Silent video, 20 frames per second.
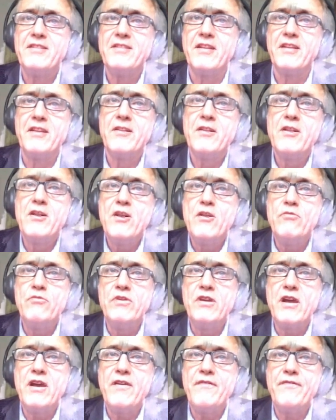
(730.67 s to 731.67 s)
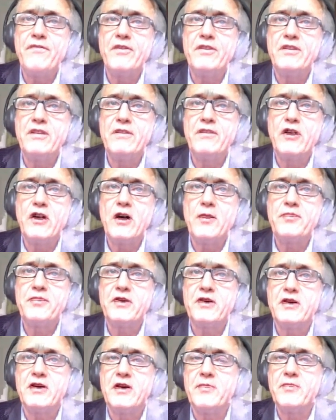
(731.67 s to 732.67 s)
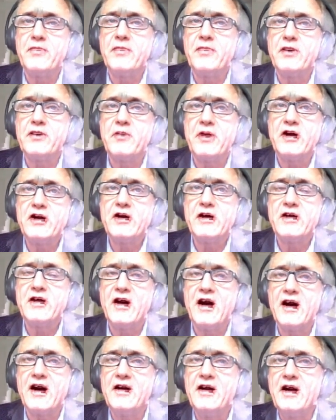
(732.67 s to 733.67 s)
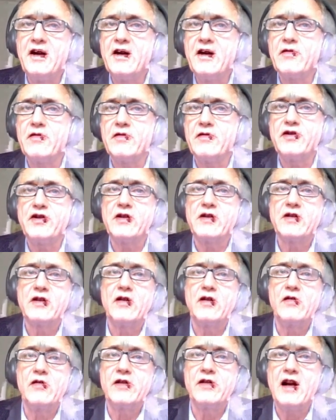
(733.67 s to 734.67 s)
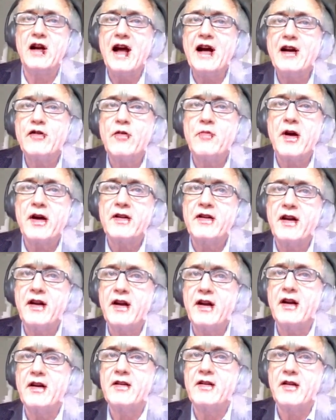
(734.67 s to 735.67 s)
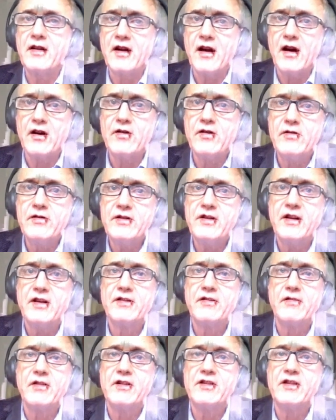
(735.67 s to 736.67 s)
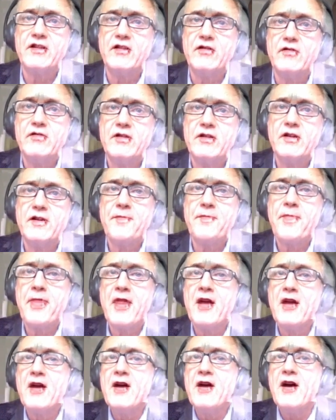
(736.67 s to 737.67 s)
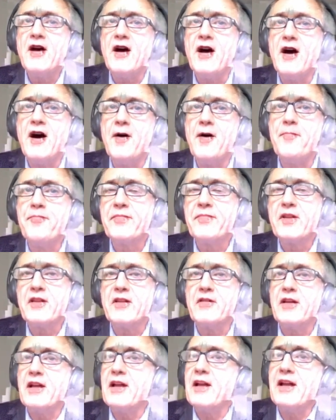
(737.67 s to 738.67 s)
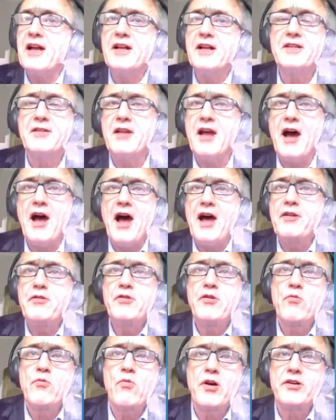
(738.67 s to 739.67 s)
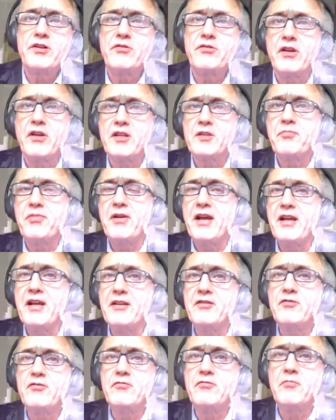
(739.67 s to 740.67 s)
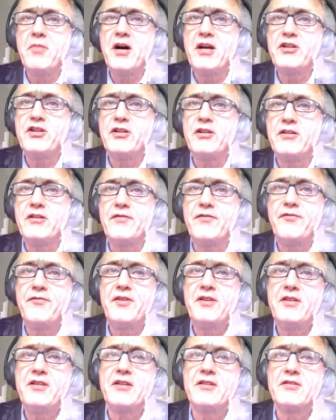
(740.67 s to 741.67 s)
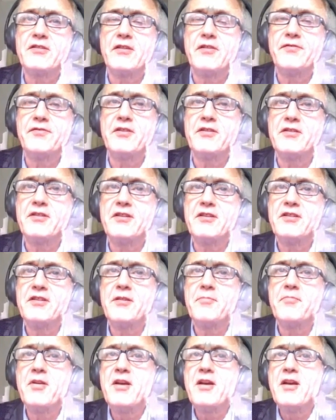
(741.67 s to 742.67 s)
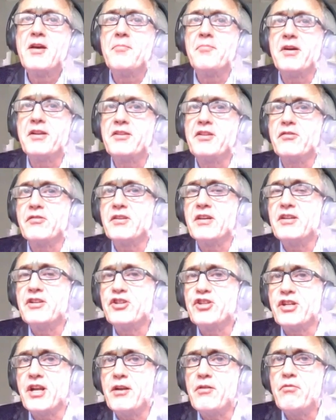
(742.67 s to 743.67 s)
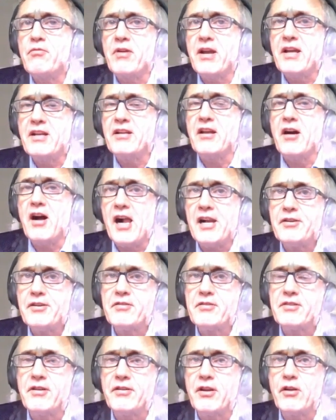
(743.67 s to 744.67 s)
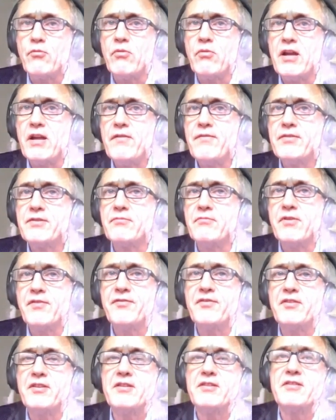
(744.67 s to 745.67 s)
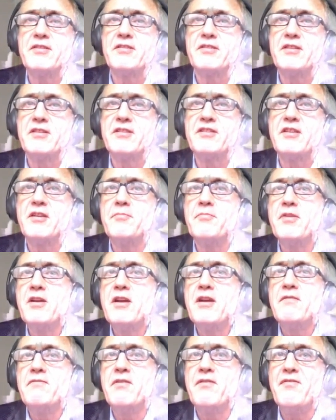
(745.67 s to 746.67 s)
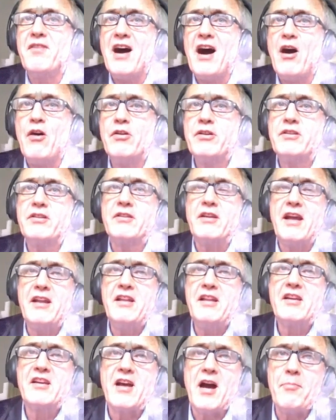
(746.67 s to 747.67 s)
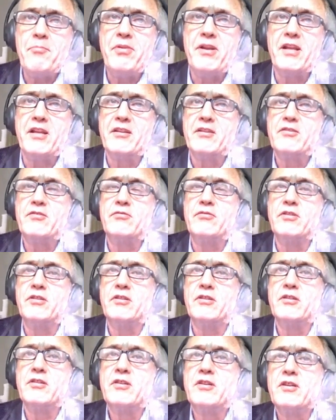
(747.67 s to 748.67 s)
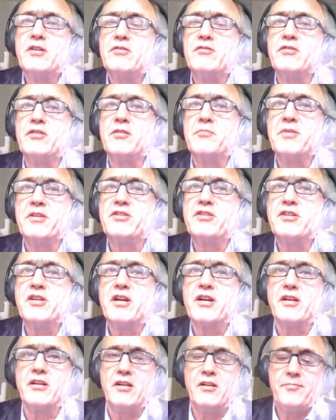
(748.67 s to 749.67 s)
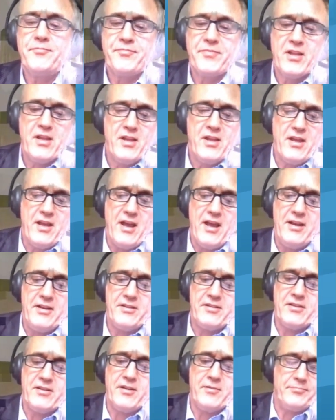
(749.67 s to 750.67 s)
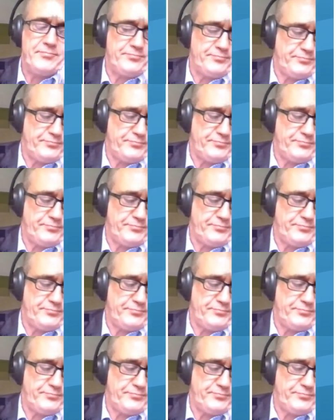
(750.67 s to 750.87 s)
testing, we have developed a special technique which is called electromagnetic acoustic transducer. I do not want to explain too much the physics of the system, but you can generate ultrasonic waves with this system without any coupling to the material, and